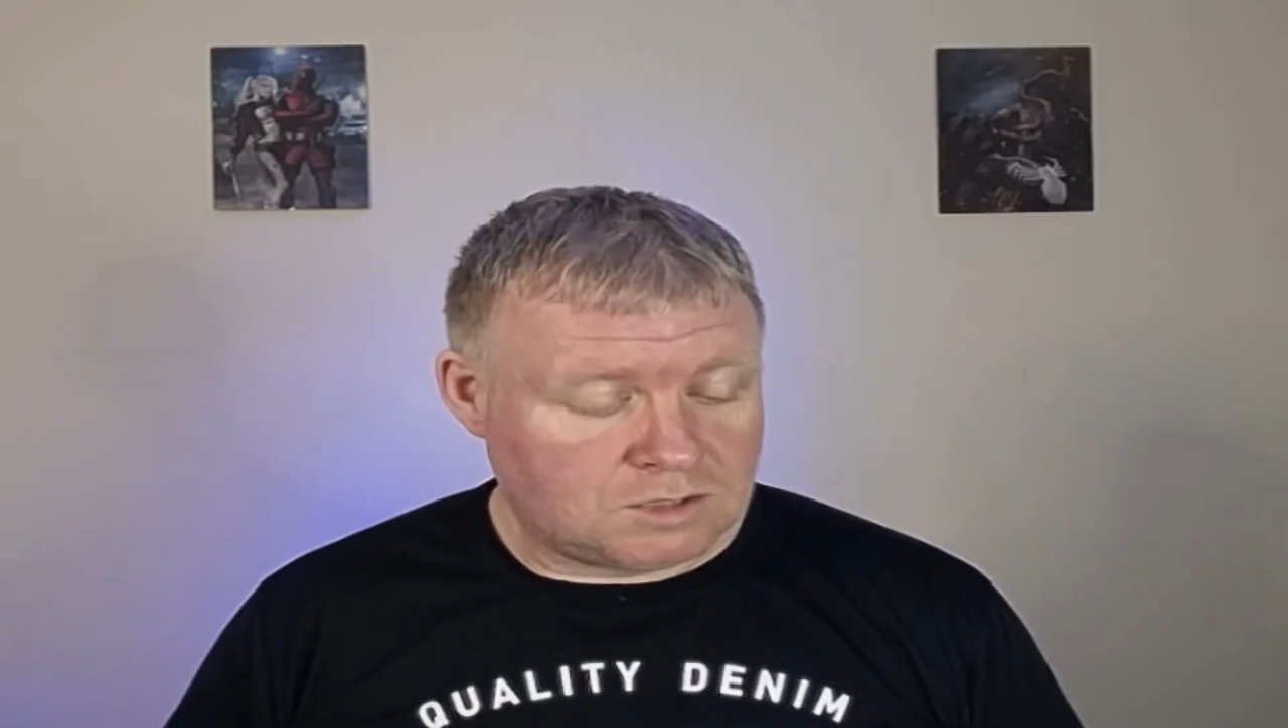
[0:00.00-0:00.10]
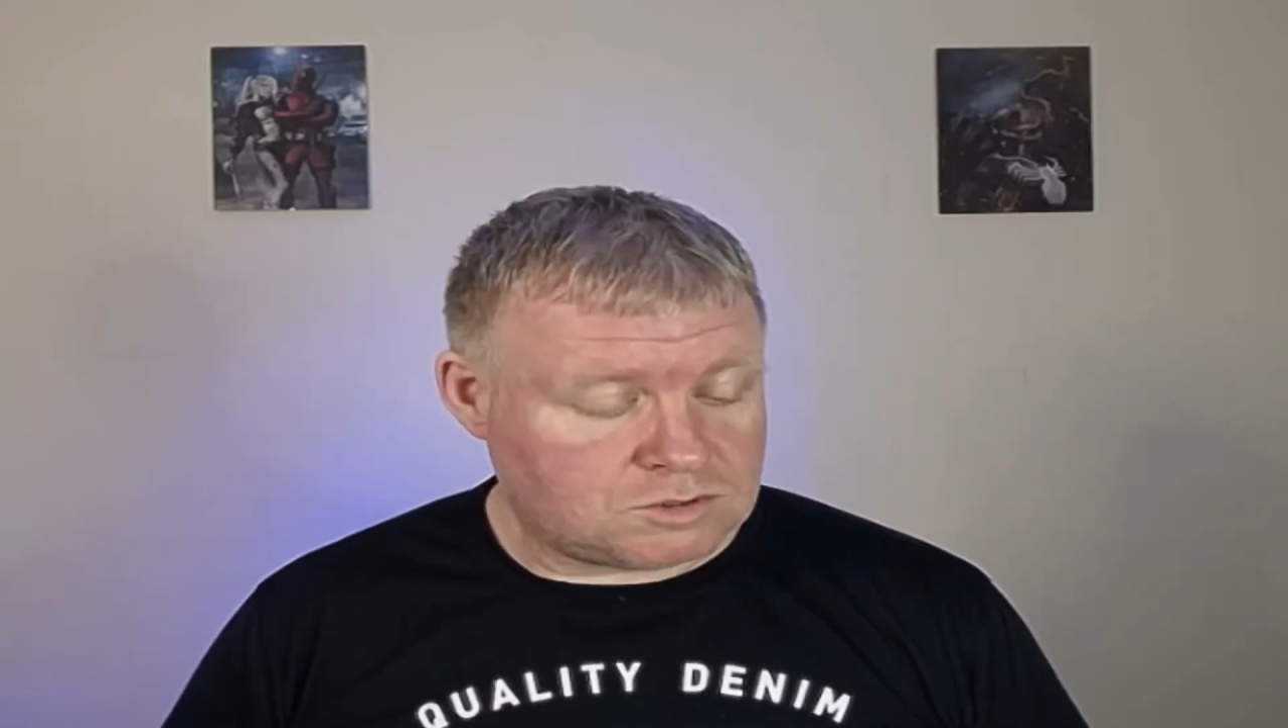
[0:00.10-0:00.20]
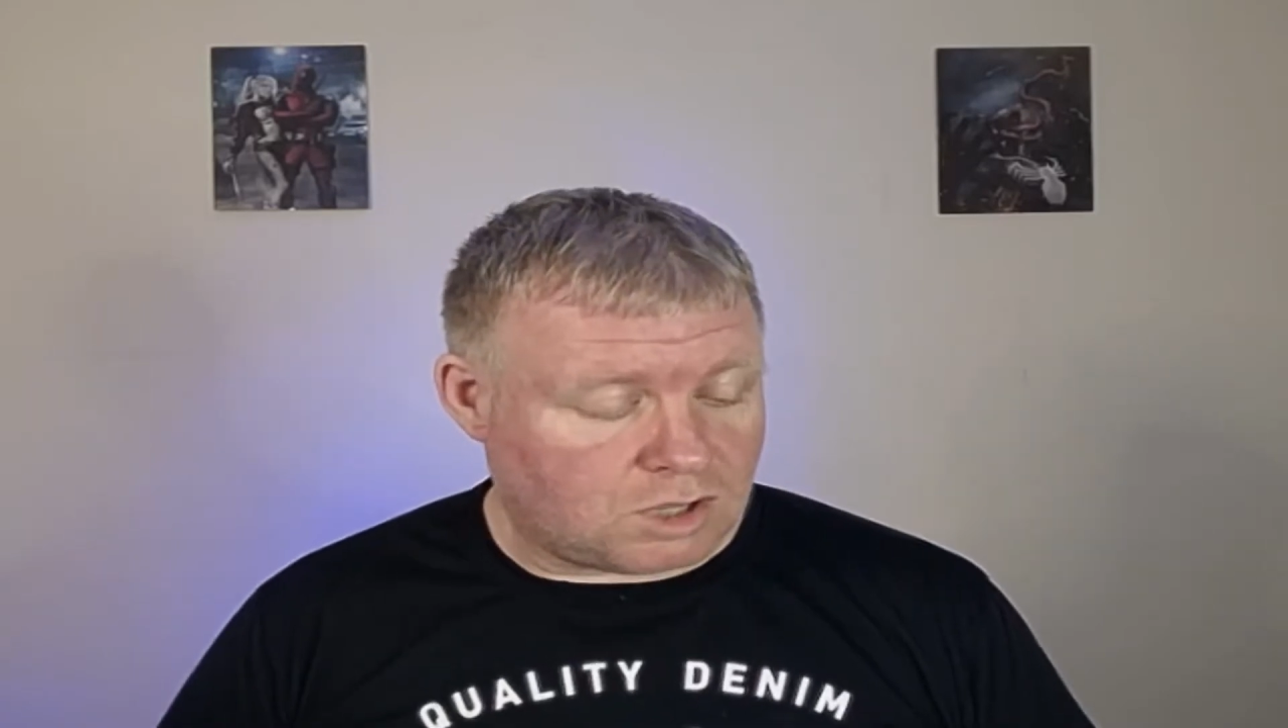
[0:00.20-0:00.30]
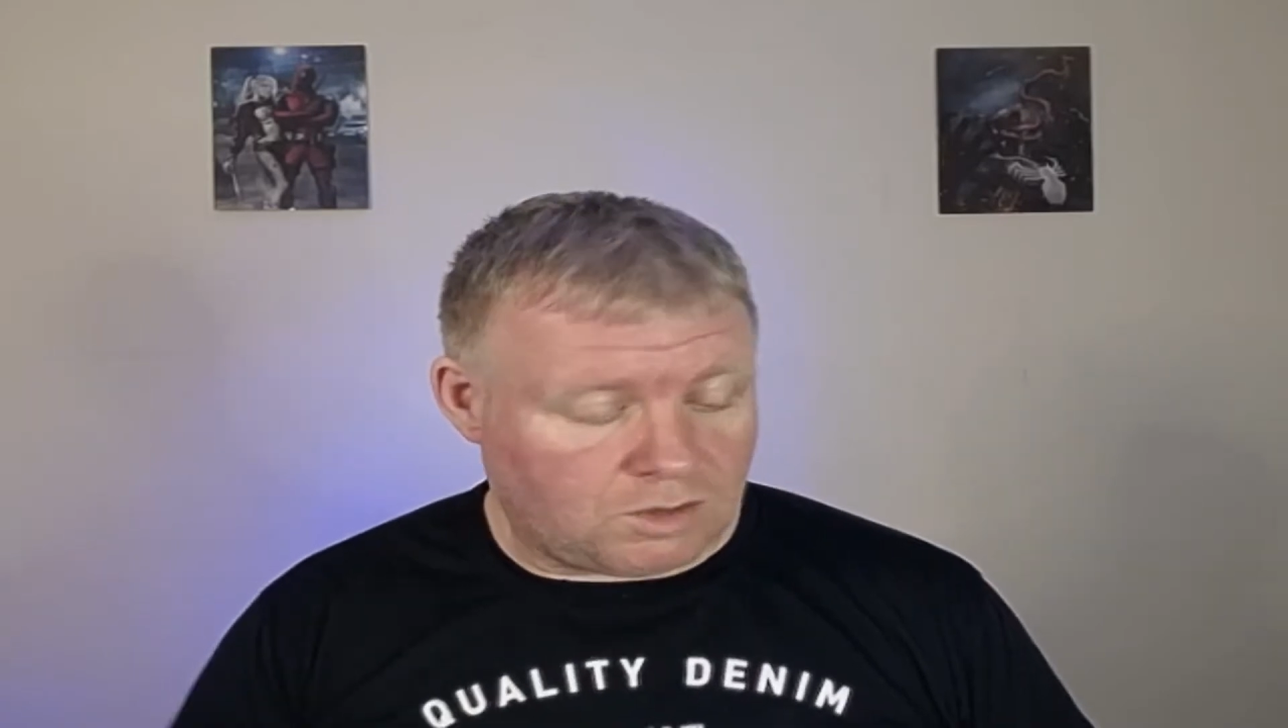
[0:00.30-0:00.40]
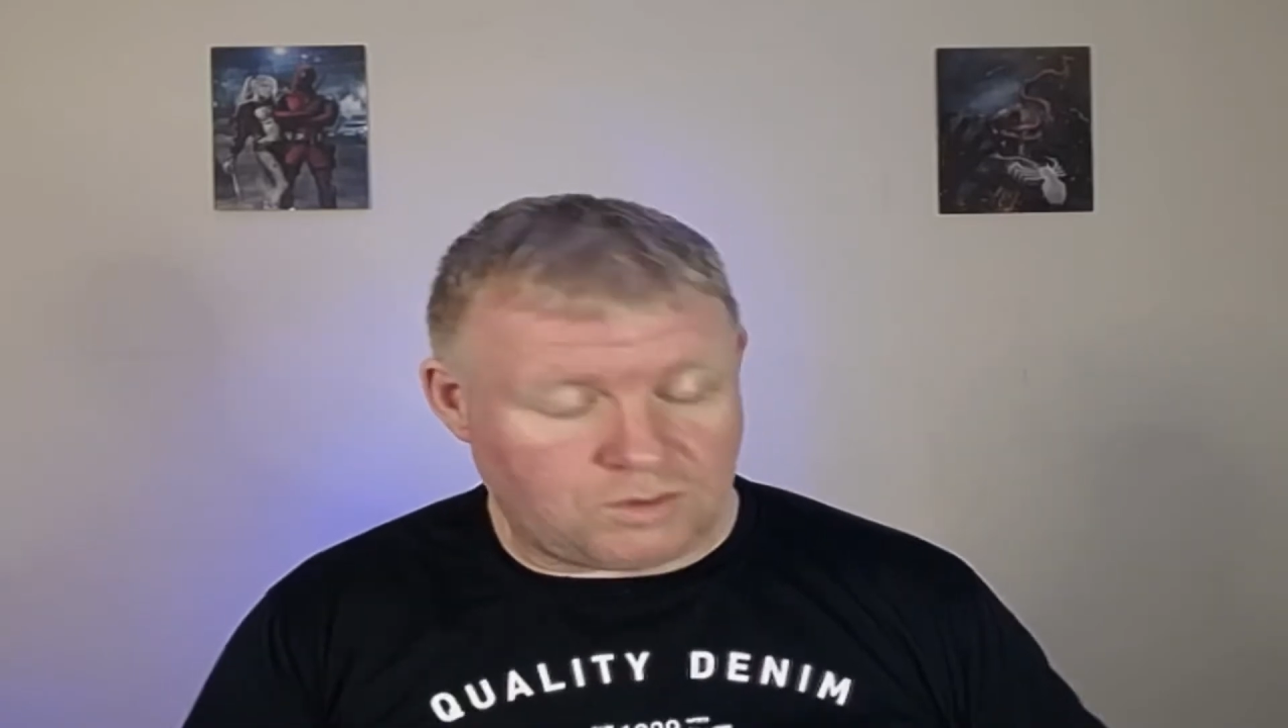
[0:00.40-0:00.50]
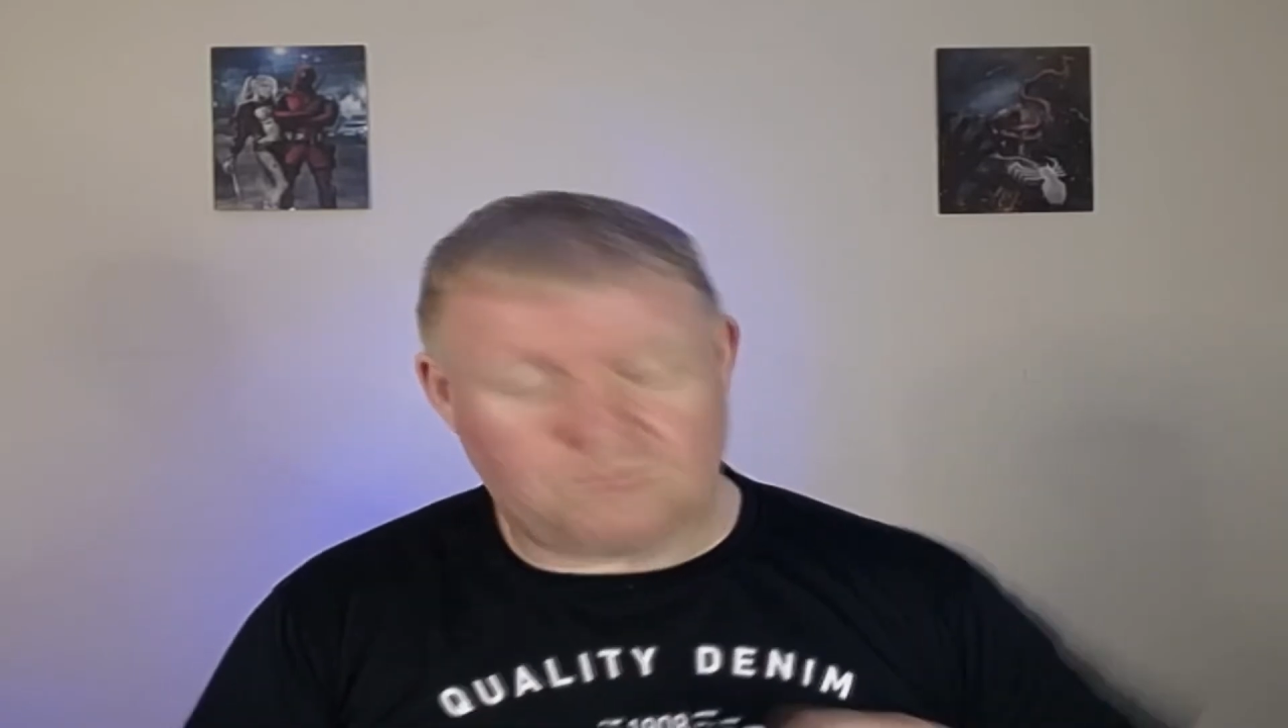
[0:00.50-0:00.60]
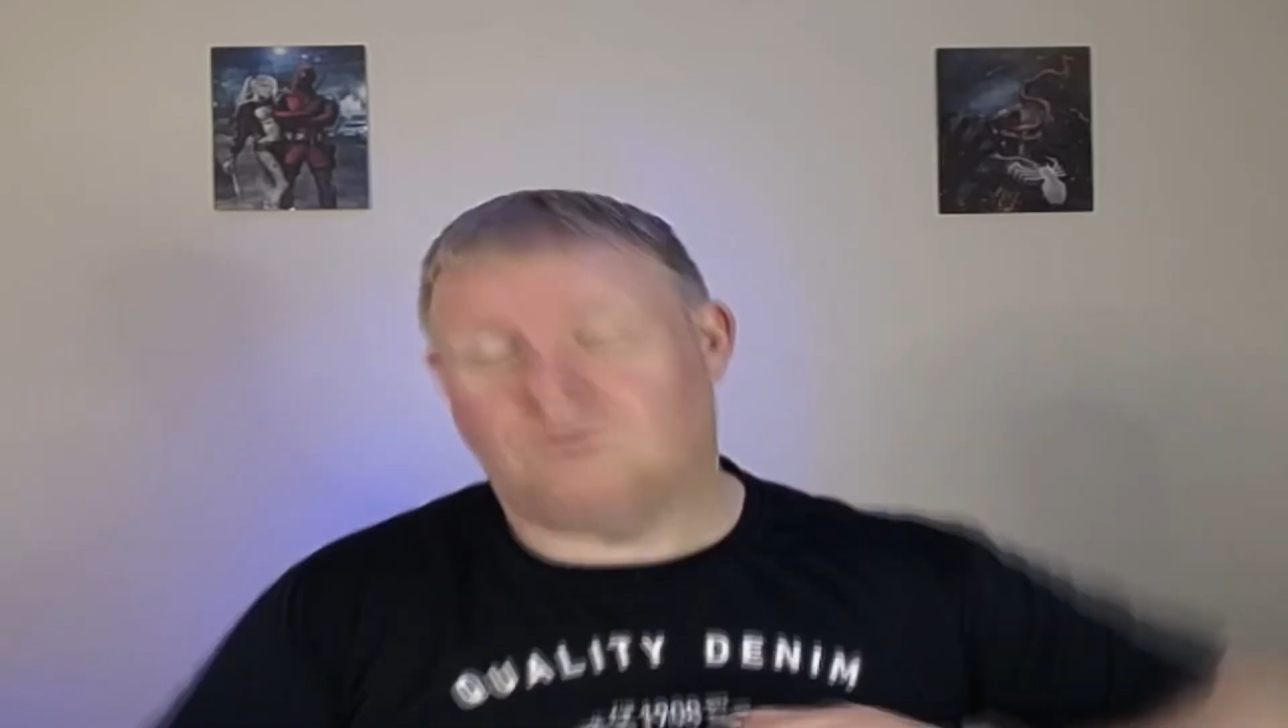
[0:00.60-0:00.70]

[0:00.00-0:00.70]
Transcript: So